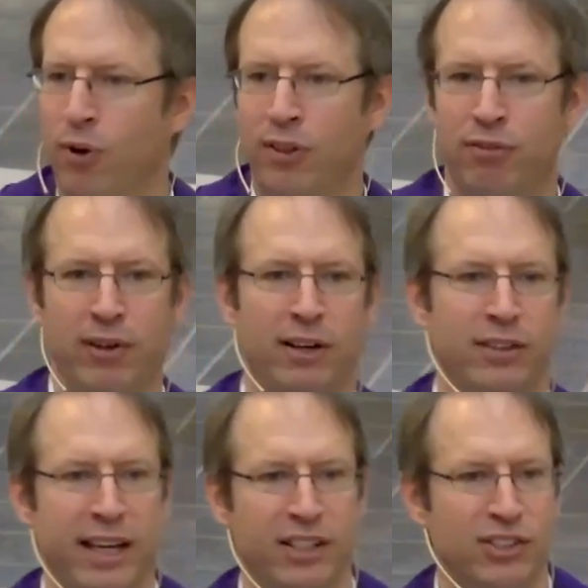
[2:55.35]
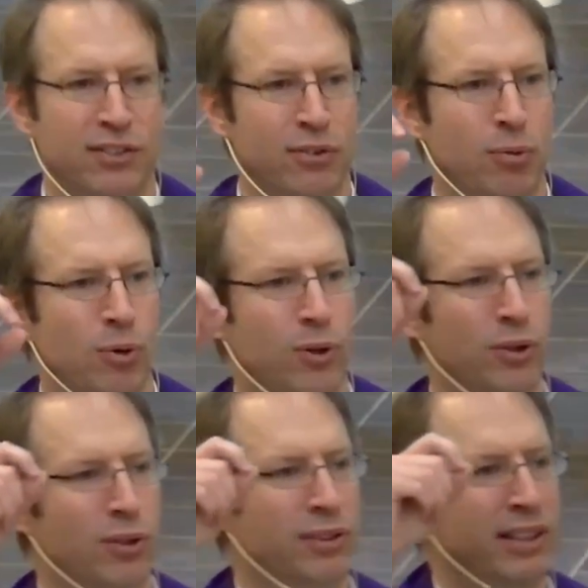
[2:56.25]
the foundation of the
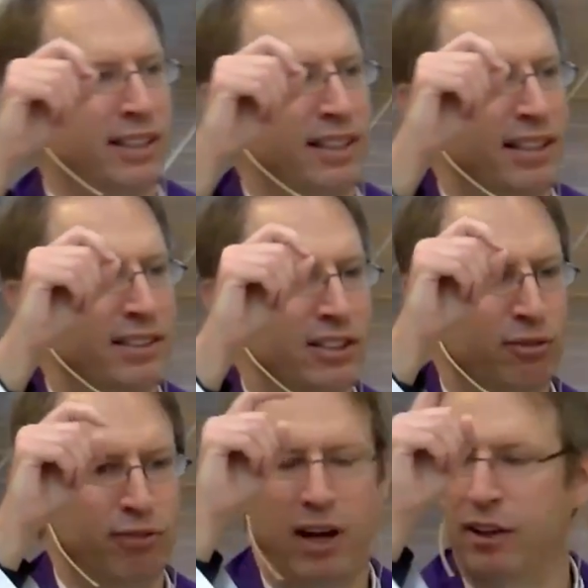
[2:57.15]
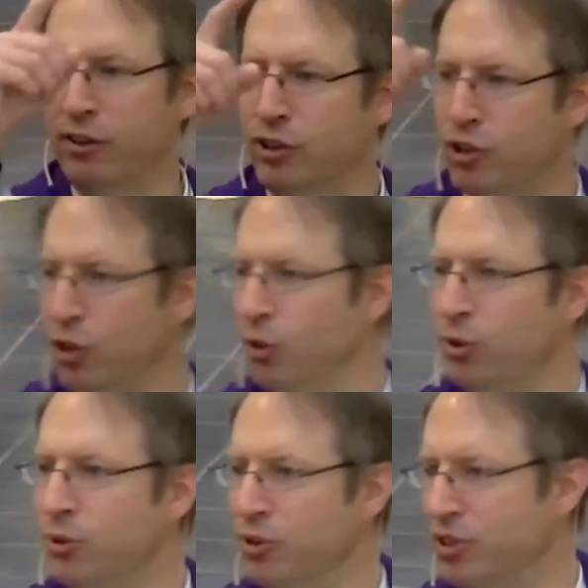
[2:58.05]
world as his Father
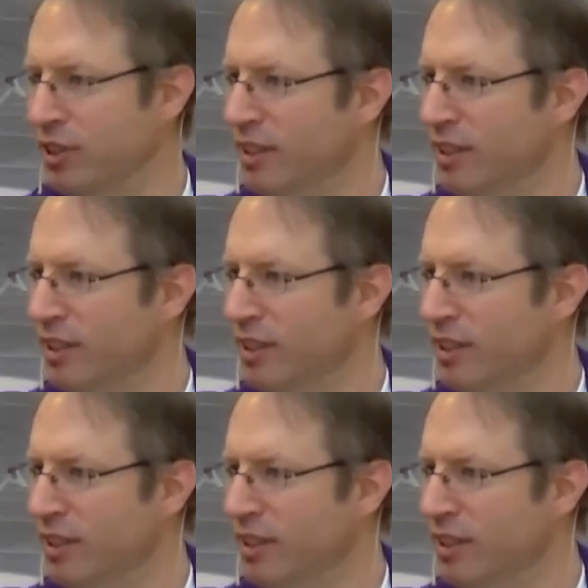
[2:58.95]
chose